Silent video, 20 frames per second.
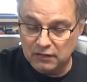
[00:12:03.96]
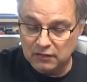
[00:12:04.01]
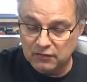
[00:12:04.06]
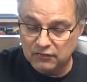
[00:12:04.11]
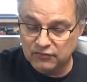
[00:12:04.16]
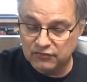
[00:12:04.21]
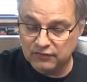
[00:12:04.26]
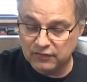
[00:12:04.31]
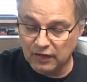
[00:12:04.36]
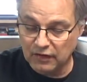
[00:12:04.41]

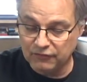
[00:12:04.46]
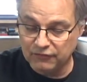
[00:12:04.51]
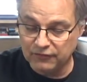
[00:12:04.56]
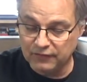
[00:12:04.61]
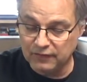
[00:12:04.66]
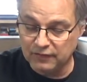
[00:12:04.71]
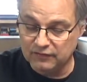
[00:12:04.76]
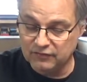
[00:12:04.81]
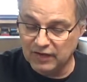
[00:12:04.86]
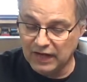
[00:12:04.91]

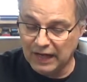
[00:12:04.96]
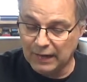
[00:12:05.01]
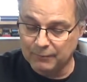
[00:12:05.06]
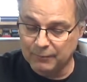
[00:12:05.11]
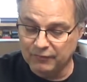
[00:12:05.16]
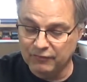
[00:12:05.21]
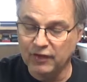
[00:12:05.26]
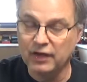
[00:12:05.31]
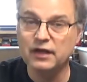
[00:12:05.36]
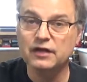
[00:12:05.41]
scuffing the
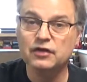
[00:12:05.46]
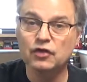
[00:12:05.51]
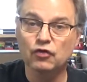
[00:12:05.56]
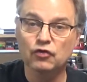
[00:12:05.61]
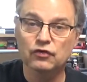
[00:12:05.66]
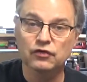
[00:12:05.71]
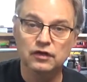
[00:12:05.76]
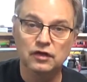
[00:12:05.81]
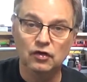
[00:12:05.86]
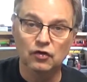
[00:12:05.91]
top of it, and
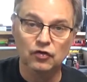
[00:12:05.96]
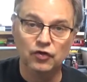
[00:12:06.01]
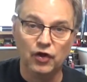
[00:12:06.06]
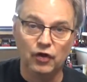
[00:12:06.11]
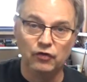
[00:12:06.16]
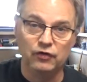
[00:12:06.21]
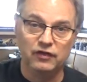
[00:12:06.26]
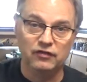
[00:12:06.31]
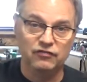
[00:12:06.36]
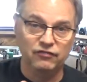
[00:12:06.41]
you'll you'll
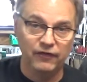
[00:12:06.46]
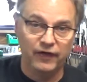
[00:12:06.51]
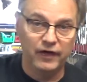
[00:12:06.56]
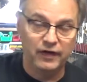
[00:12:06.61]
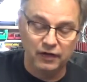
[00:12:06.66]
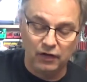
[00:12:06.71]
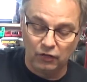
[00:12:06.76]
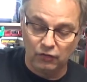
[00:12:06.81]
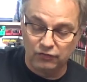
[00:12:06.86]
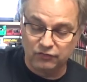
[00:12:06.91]
notice it's
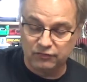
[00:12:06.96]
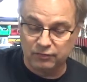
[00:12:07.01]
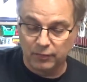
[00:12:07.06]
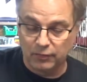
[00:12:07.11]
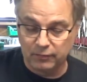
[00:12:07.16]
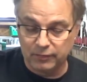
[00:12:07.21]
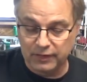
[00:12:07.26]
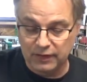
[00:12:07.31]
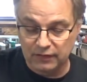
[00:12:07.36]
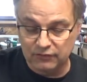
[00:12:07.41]
very
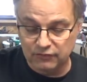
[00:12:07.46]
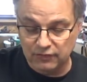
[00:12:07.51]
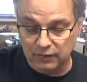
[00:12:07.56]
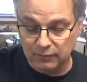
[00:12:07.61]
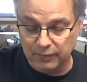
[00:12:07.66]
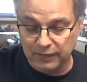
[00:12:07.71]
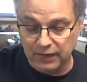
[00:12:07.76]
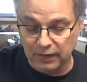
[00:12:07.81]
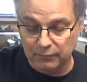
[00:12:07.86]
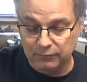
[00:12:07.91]
noticeable because
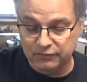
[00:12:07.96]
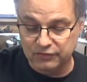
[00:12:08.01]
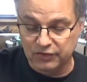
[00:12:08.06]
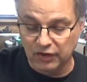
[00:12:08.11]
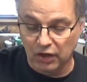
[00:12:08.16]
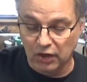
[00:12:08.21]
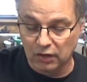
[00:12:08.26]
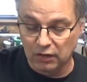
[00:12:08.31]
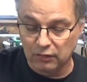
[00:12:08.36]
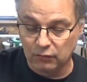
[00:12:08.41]
it'll become
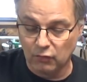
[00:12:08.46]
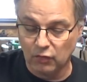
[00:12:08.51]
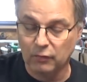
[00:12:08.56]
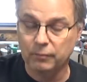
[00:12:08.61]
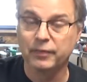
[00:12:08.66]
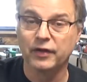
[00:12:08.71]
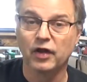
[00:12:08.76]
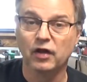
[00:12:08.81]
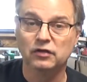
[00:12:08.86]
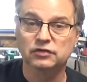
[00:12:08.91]
dull. It
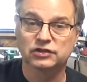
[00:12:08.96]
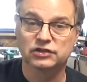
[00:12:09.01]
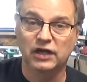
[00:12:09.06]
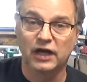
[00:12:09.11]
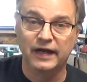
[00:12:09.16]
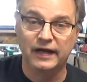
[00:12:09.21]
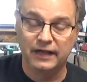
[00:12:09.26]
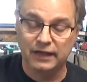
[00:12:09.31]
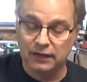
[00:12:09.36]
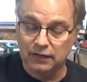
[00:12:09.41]
won't be all
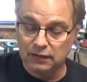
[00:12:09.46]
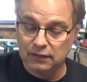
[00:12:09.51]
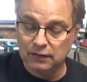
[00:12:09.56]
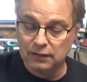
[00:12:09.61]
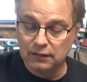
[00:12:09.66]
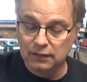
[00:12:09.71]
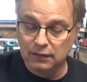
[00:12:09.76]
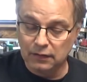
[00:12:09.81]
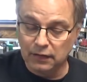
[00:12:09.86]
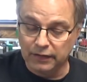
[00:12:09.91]
shiny
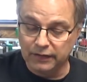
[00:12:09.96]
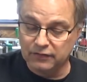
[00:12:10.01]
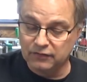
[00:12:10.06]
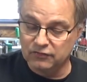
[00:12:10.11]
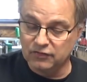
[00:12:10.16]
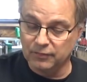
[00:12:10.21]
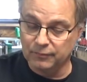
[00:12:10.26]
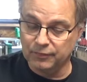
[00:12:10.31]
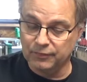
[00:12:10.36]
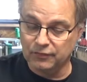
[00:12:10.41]
like your
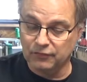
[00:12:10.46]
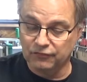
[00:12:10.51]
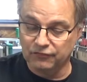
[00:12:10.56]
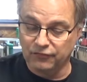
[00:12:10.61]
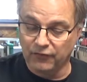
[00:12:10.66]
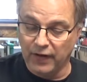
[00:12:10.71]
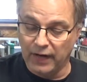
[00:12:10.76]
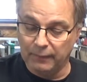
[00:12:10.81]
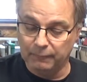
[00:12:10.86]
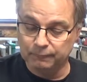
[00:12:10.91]
typical
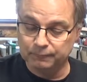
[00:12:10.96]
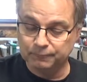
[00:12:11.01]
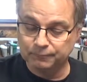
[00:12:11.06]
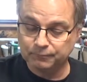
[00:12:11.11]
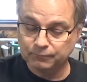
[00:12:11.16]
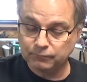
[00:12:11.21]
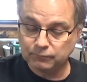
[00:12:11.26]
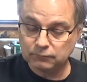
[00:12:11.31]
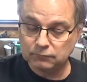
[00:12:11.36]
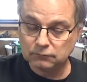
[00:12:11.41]
fret.
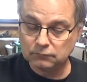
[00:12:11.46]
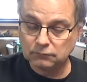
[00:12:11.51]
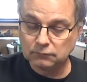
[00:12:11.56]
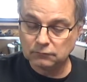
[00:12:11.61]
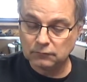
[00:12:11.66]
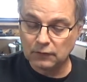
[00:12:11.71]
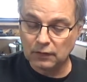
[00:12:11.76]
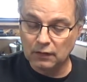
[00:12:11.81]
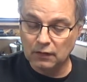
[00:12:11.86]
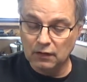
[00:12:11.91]

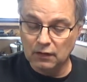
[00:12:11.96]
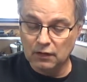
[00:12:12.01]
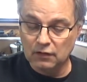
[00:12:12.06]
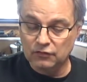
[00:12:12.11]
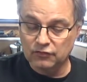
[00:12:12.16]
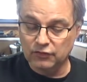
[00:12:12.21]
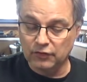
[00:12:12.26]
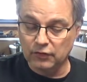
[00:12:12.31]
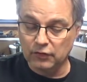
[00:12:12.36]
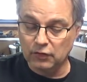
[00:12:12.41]

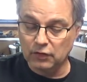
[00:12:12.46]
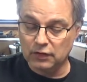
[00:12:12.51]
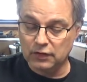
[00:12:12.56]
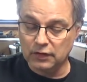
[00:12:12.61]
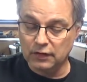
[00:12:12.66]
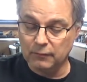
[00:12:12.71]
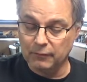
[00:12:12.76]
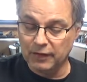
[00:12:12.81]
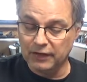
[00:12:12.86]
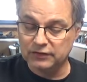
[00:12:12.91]
So you're
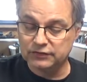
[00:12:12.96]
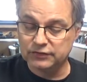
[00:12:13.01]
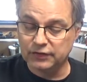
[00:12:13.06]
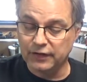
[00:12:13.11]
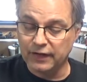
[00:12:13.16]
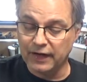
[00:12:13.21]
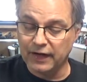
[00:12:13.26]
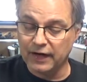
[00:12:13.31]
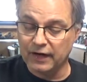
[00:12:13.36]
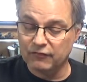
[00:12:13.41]
looking to make
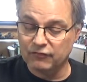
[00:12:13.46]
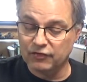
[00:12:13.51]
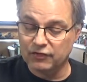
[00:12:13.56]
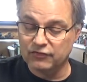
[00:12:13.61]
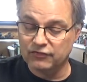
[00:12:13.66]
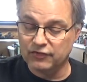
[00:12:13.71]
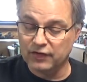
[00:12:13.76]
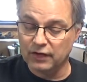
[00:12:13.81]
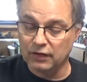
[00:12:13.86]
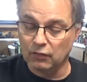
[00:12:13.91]
sure every
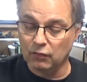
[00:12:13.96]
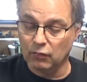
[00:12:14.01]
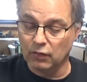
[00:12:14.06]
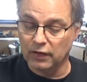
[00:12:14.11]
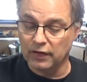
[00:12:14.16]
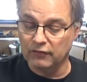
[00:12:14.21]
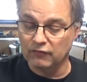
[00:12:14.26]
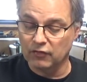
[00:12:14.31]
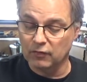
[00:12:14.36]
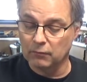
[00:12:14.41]
single
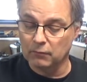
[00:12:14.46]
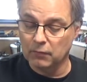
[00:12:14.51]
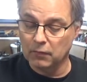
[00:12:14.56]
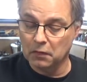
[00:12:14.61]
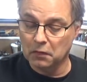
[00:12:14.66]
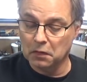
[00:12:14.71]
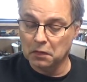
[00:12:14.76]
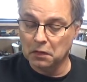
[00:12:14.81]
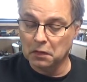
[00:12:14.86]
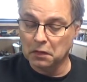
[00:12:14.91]
one of them
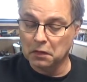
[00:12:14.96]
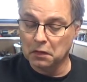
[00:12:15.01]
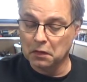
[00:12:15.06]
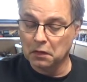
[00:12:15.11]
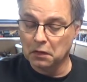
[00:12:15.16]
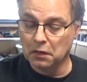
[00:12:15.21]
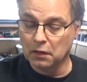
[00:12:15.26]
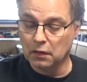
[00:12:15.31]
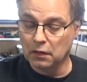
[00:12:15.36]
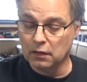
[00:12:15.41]

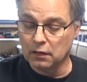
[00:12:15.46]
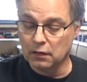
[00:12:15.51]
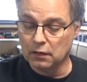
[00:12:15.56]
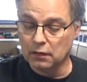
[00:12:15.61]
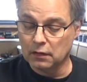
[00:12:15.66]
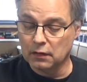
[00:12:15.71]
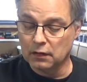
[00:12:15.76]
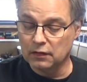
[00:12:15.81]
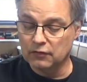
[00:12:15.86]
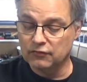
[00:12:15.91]

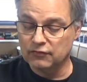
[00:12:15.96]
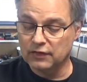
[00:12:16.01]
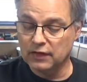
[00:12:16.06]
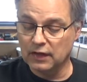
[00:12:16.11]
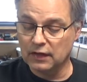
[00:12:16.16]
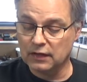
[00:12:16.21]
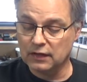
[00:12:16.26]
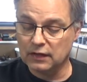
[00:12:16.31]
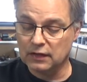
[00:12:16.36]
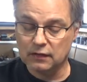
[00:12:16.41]
is
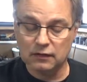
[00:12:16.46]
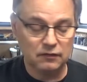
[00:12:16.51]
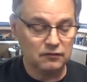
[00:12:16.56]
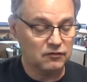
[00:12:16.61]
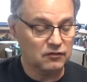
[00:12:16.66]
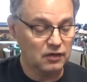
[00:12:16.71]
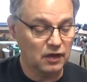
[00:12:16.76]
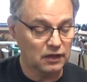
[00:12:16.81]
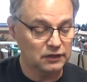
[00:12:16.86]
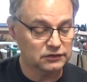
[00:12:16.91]
getting
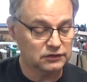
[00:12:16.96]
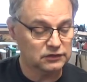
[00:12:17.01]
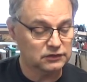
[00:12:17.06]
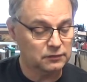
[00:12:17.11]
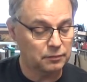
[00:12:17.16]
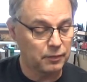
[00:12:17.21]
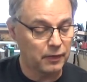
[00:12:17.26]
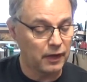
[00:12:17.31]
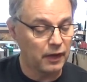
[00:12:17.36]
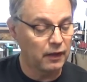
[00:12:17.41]

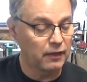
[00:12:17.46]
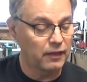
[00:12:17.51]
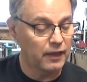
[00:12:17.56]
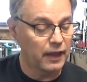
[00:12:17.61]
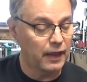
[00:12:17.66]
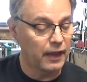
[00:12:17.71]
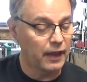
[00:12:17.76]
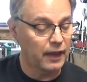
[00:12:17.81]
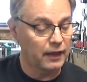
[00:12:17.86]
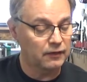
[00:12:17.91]
touched by
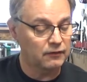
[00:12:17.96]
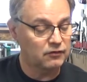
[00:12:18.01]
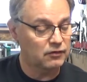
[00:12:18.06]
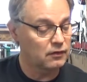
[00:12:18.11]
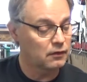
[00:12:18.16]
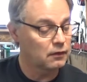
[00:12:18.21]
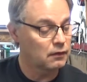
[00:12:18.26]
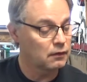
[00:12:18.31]
that